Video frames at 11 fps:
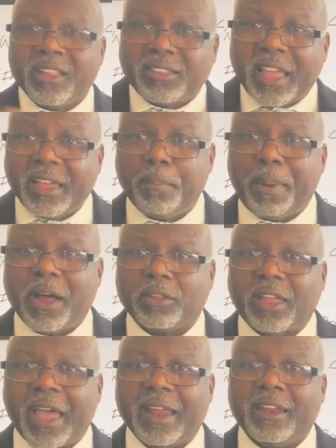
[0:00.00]
Think about
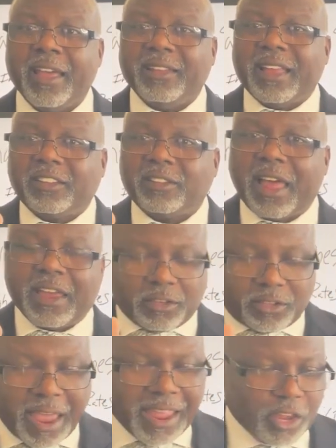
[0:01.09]
that. That's like
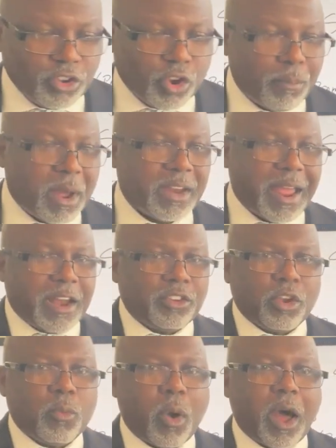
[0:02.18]
taking your money out of
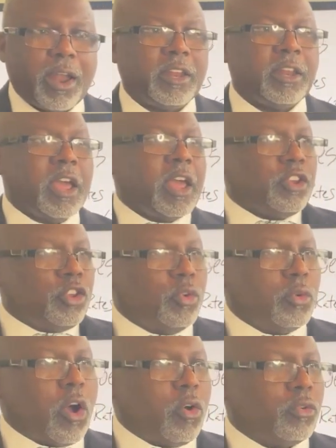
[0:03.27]
your wallet. You
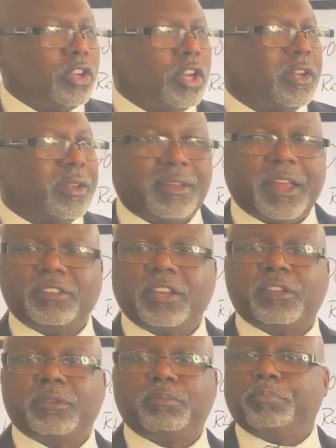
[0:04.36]
go to, let's
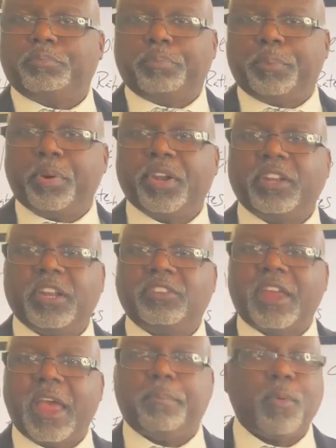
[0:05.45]
just put an
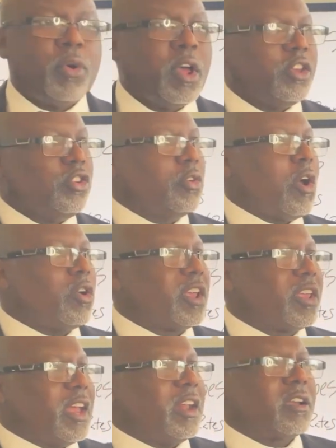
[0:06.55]
example, you go to
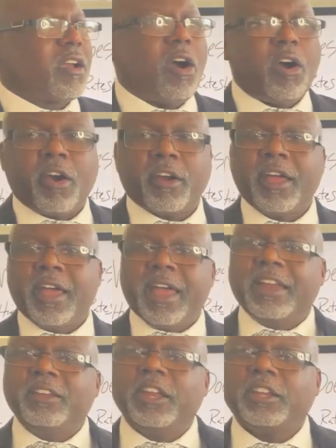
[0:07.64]
get a car,
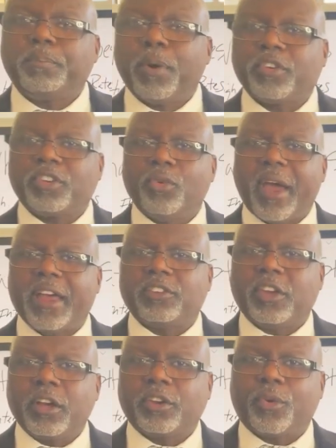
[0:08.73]
and this person who has
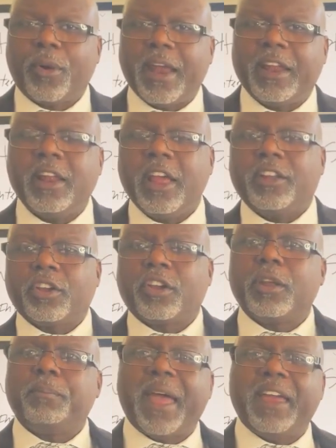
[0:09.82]
good credit, they're
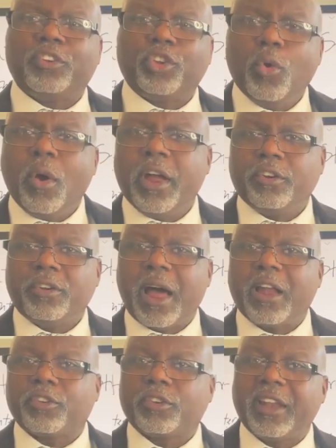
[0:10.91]
going to pay
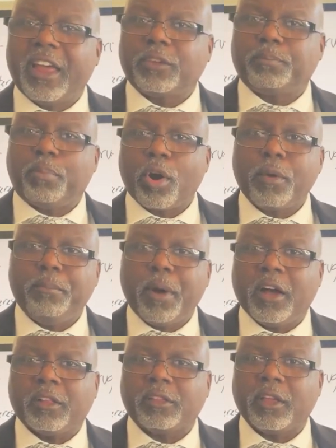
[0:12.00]
$200 less per
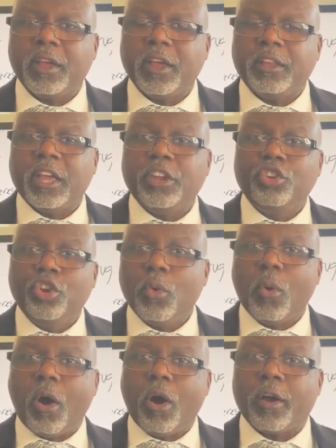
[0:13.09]
month than
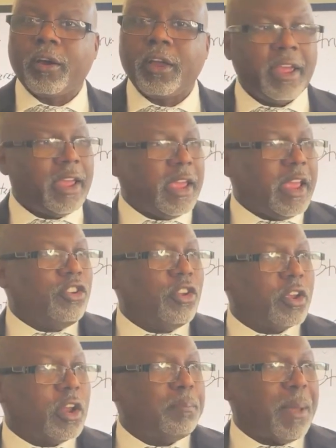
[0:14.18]
you are, and you're
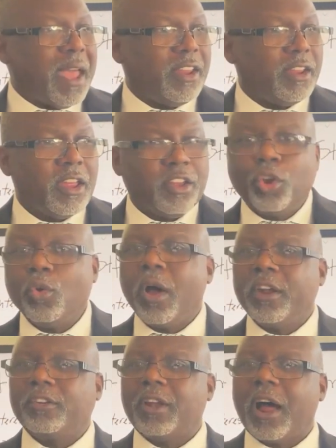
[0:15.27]
going to pay
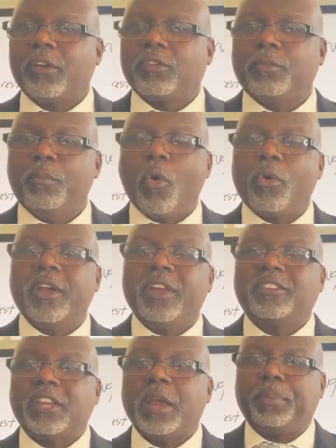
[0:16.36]
$200 more
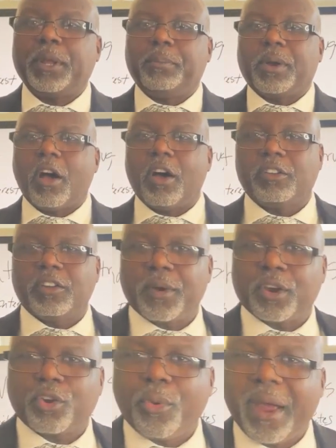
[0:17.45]
simply because of a
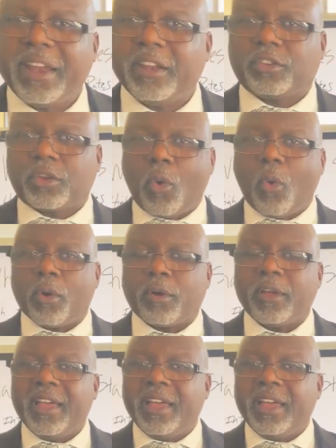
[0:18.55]
credit score.